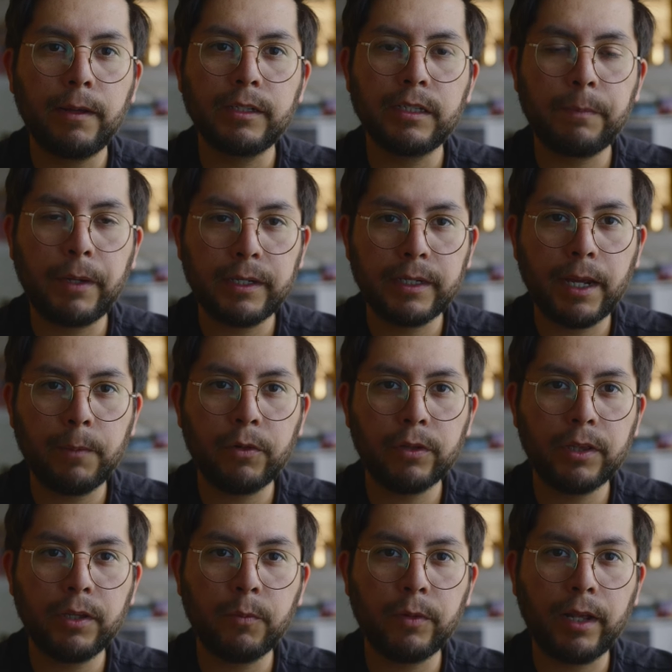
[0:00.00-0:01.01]
spend time with
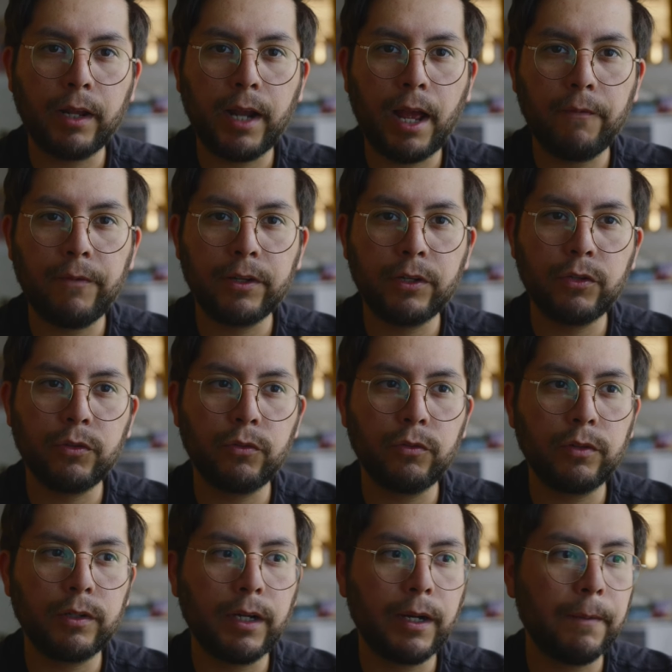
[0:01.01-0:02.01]
them without having
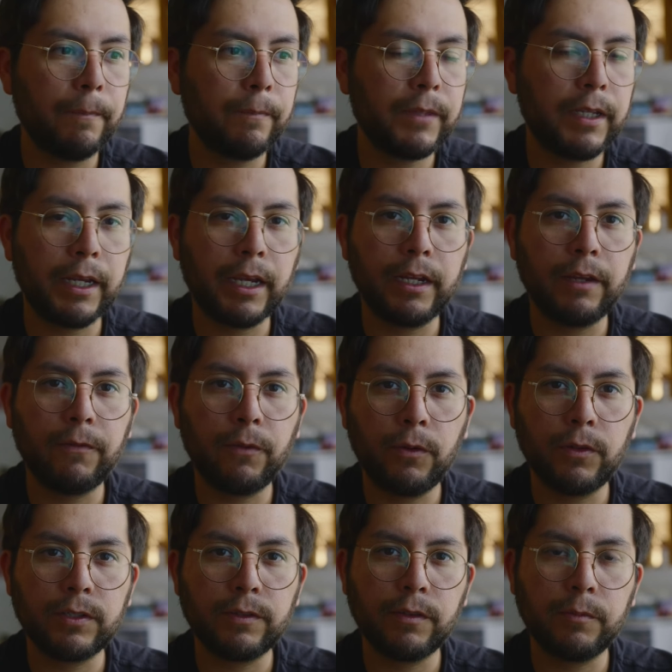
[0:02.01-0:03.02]
to um, take any
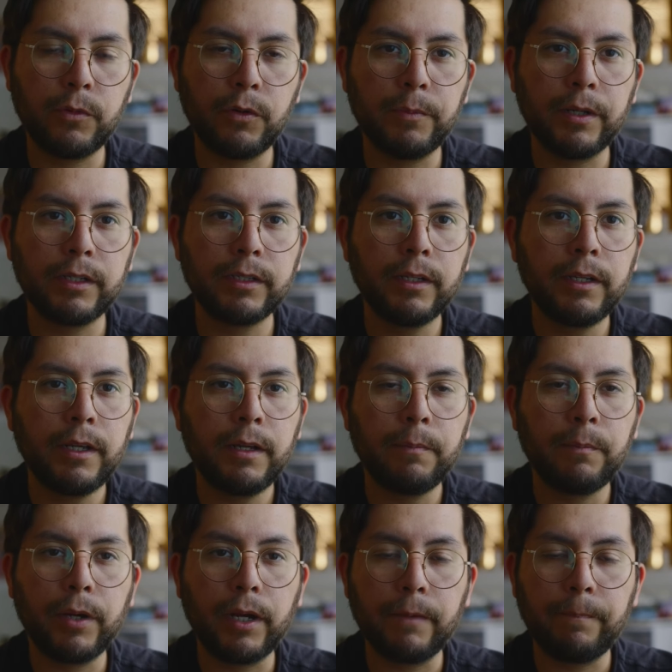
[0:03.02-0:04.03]
photos of the moment.
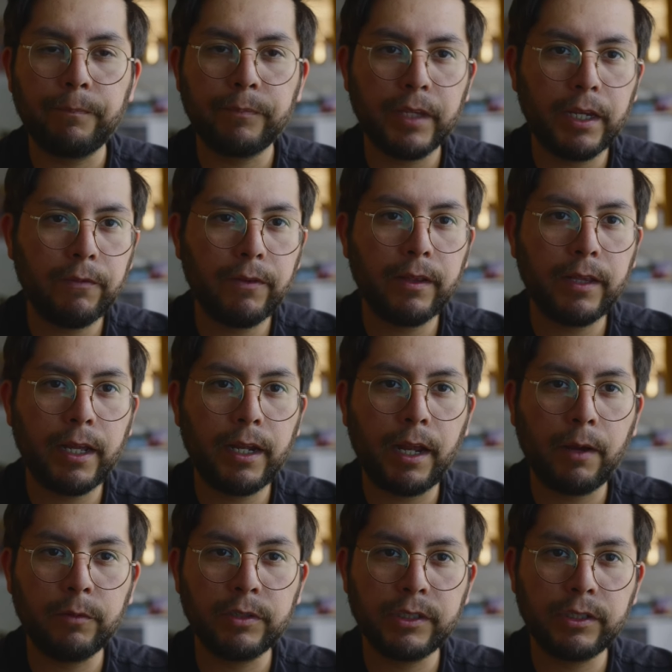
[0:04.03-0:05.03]
But even then,
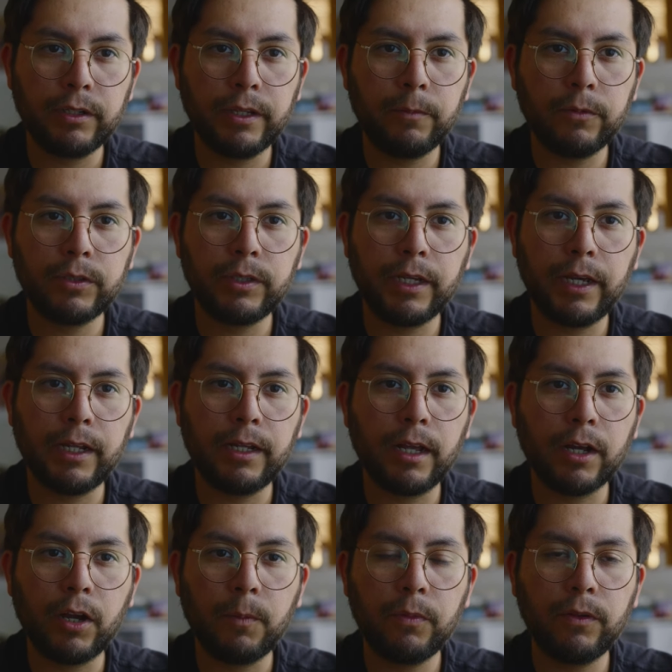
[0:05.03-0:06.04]
I was still able to get a
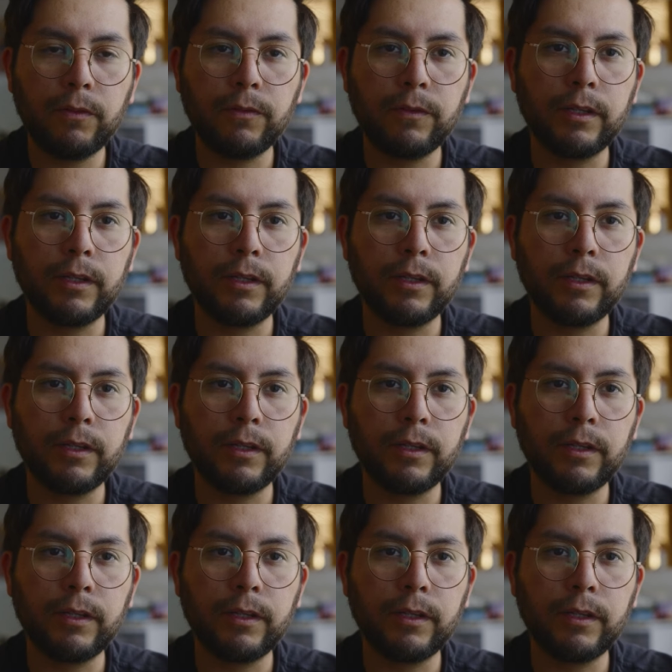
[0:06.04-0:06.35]
couple of